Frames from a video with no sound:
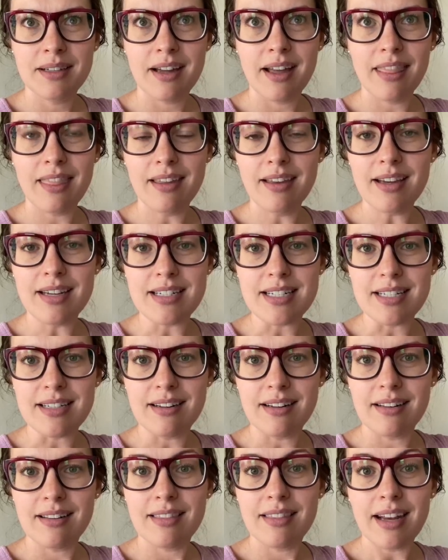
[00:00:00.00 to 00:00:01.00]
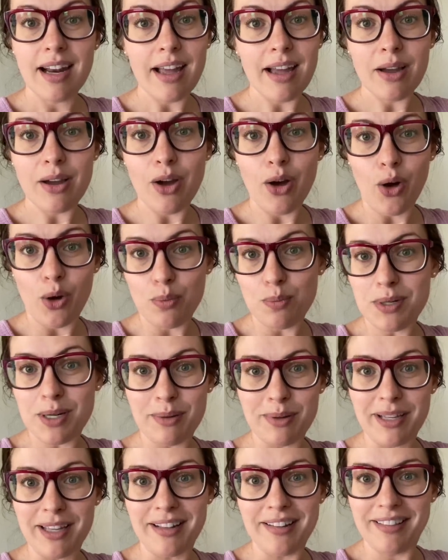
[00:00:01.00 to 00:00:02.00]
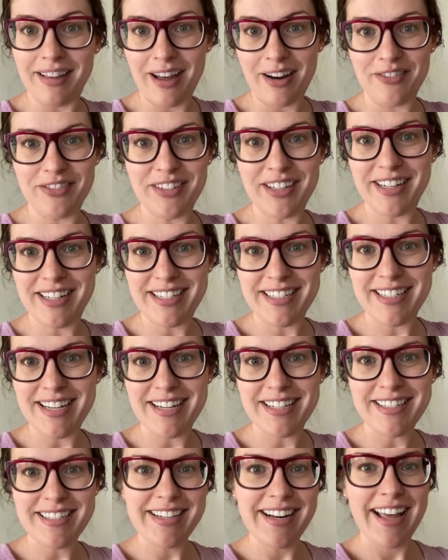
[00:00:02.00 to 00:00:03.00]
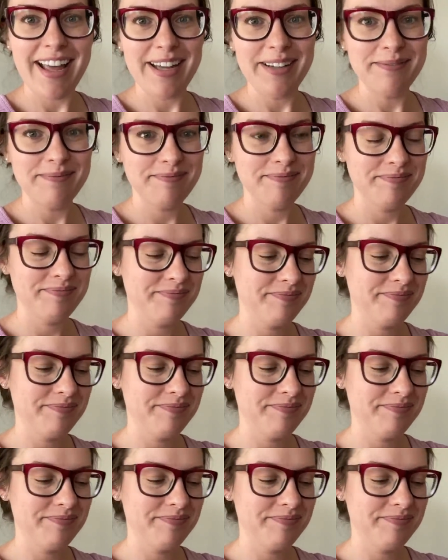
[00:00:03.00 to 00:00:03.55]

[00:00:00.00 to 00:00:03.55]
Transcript: I think I did, that I hoped I would get a lot of knitting done today.